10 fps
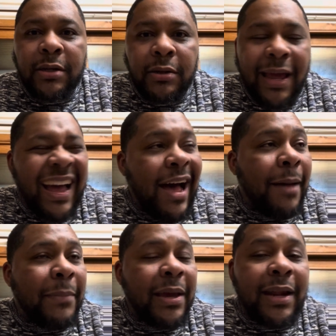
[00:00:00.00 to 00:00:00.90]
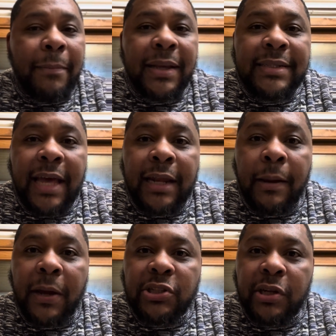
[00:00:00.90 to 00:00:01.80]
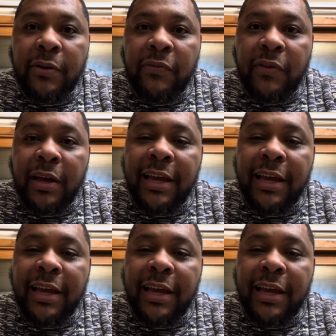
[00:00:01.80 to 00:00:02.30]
like, man, I messed that up. I should have